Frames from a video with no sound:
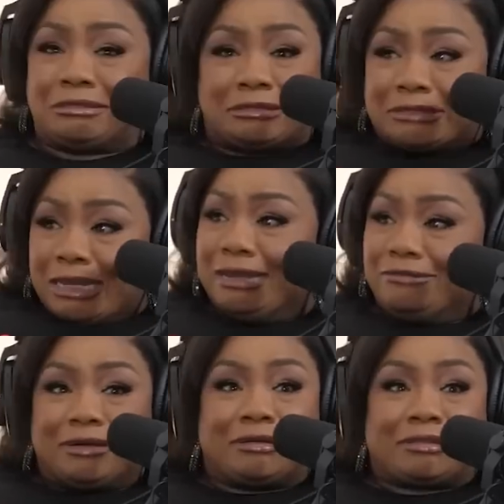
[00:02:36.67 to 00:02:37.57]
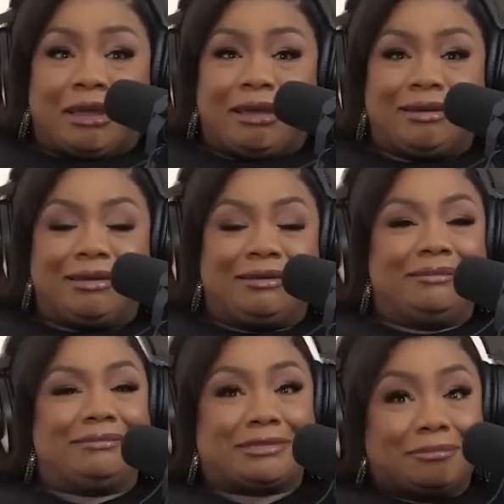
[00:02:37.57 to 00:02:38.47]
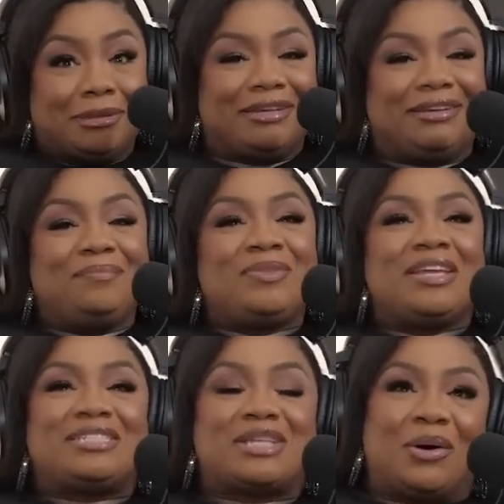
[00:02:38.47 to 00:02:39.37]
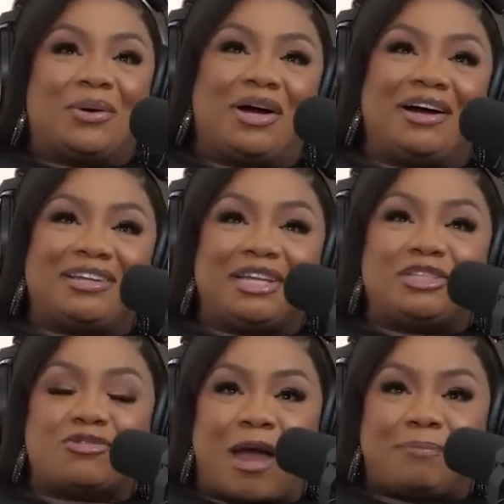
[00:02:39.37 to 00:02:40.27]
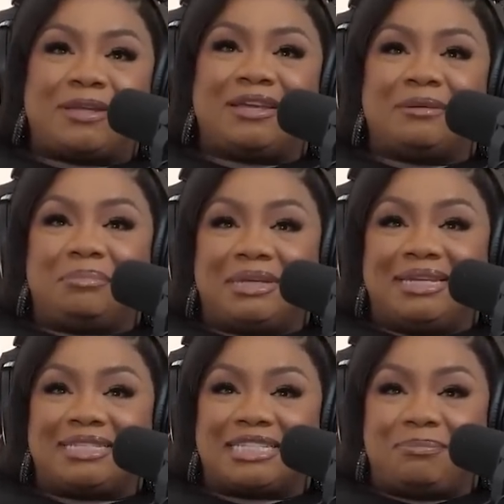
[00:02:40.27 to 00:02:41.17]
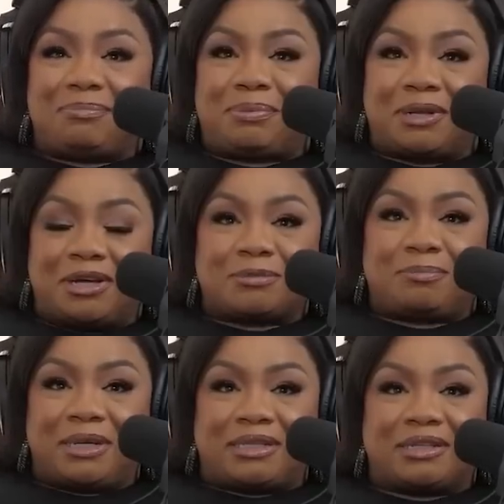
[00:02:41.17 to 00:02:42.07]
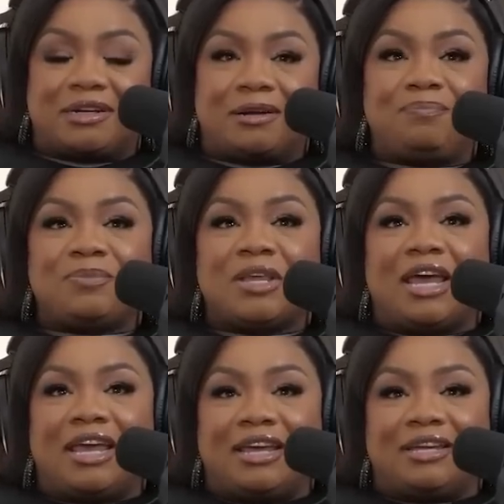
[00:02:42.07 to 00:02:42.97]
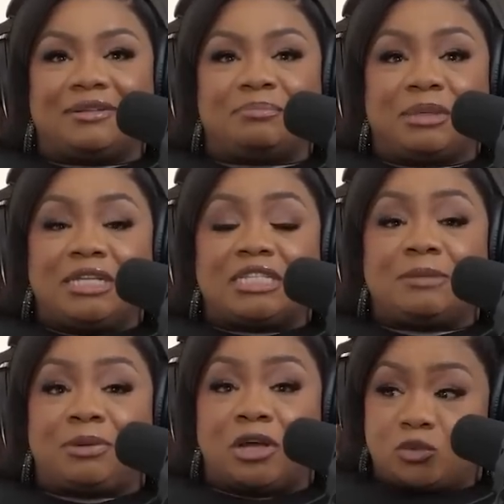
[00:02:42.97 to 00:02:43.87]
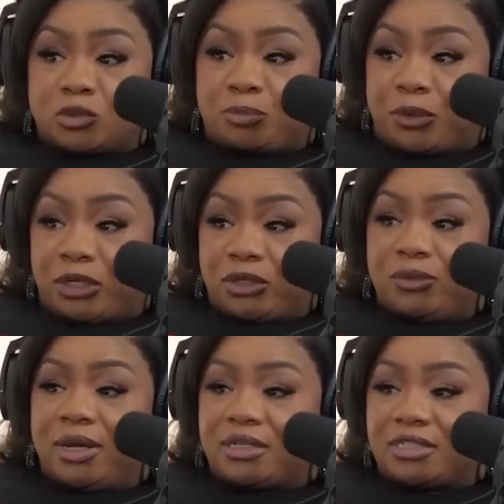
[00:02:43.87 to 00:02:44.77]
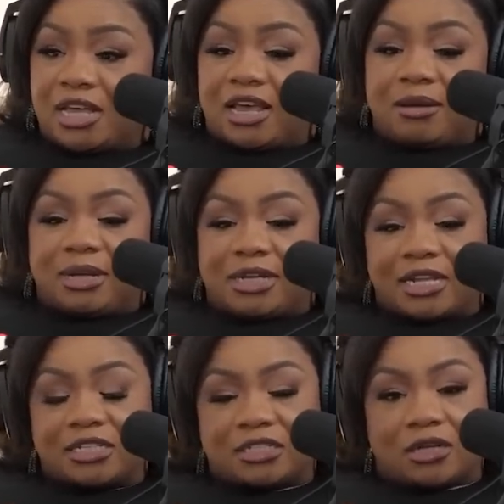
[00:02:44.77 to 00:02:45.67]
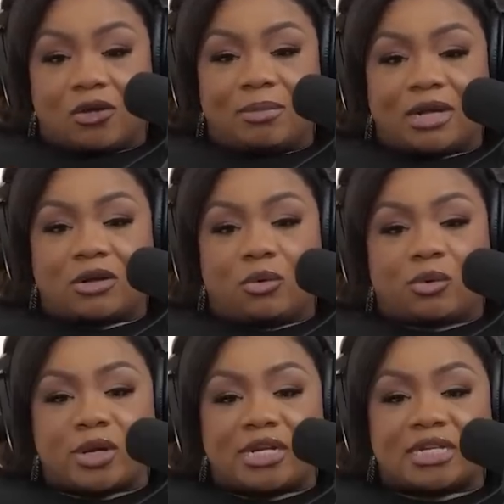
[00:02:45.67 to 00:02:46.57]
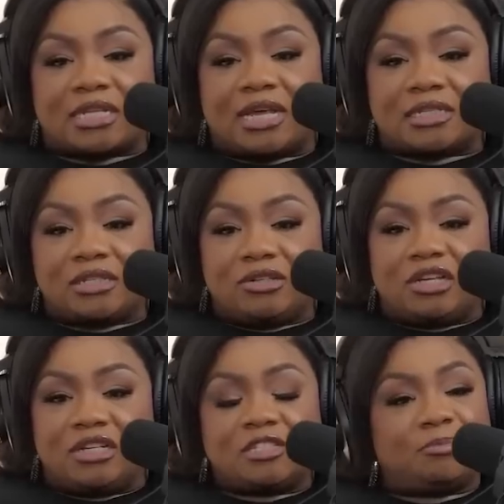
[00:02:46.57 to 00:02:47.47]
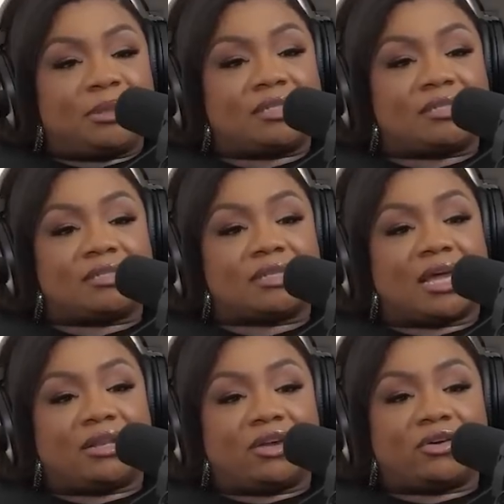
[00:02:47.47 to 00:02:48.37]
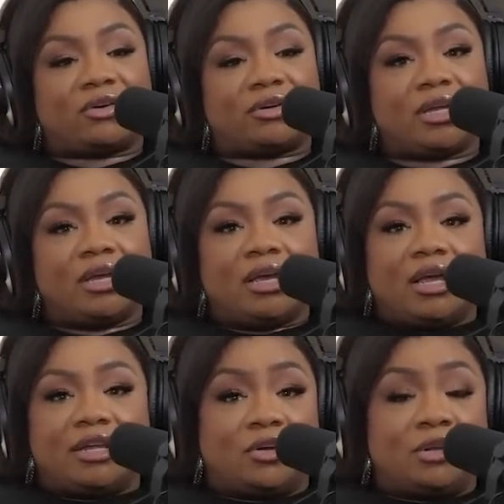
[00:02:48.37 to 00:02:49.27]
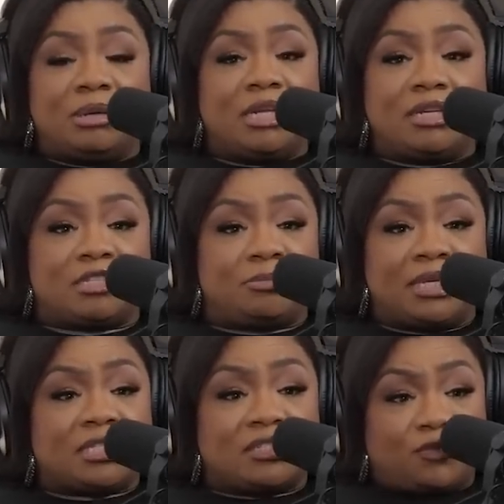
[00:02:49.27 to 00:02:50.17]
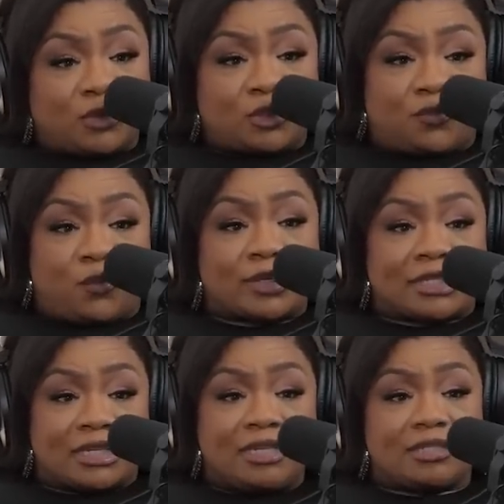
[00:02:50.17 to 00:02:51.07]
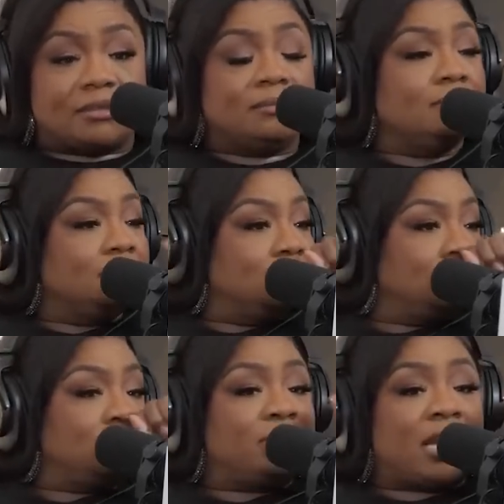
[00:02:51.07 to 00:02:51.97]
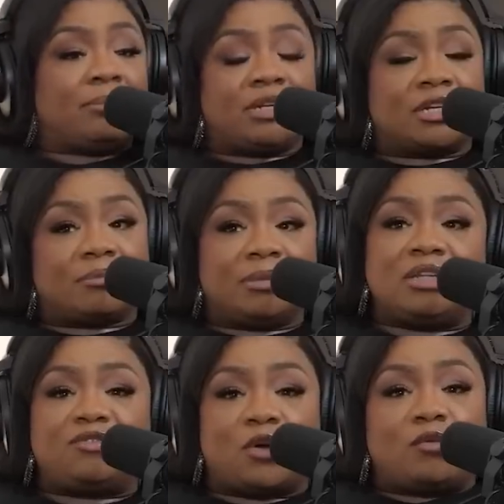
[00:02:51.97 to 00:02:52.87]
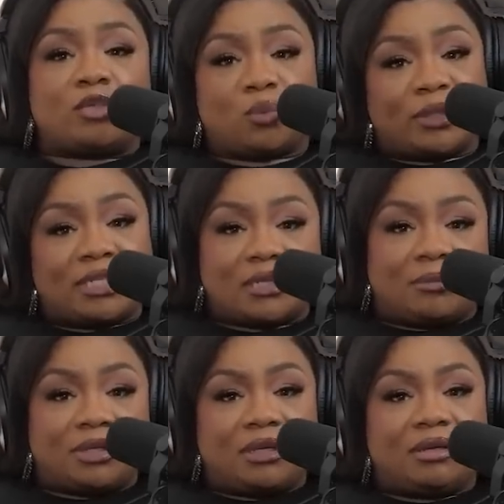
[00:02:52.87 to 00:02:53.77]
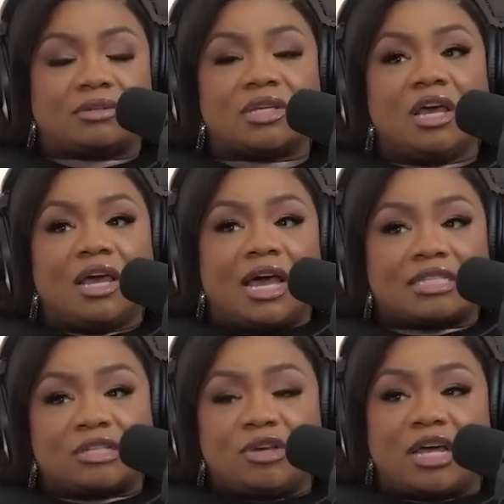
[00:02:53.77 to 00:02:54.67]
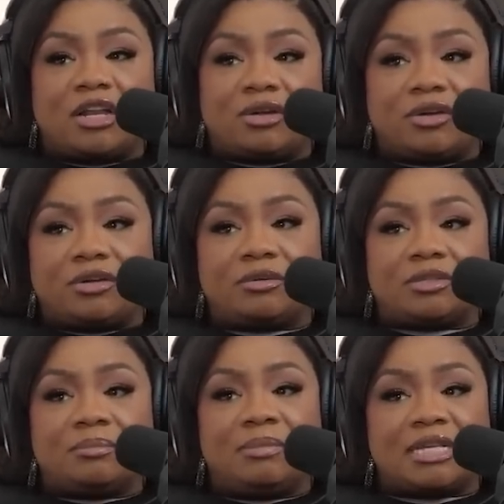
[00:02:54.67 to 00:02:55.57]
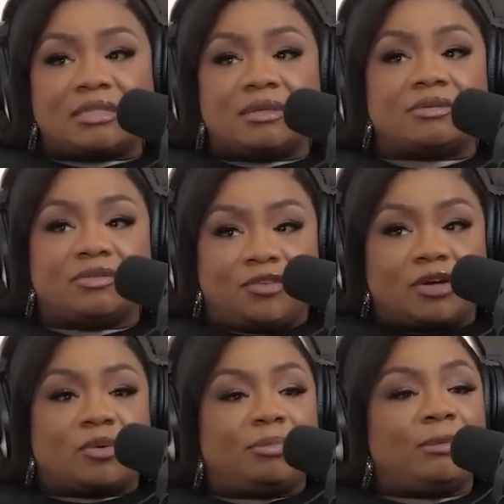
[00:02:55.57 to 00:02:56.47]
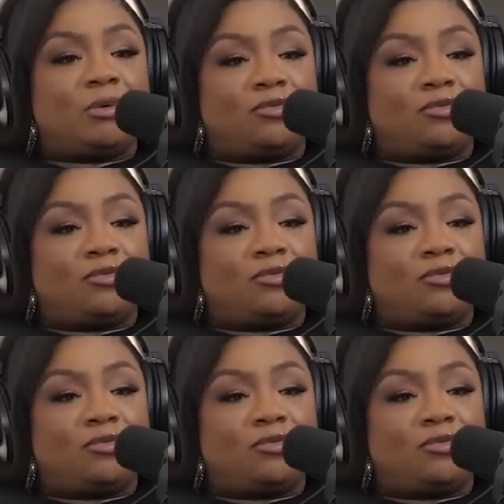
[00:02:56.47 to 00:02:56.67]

the same fucking thing to me. So they dropped it, and BET Plus picked it up. And BET Plus was pretty new at the time. And I just told my co-creator, I said, in this business I learned, and I only been in this business for 4 seasons, but I've been a comedian for over 20-some years. I said, you got to learn the fuck with people who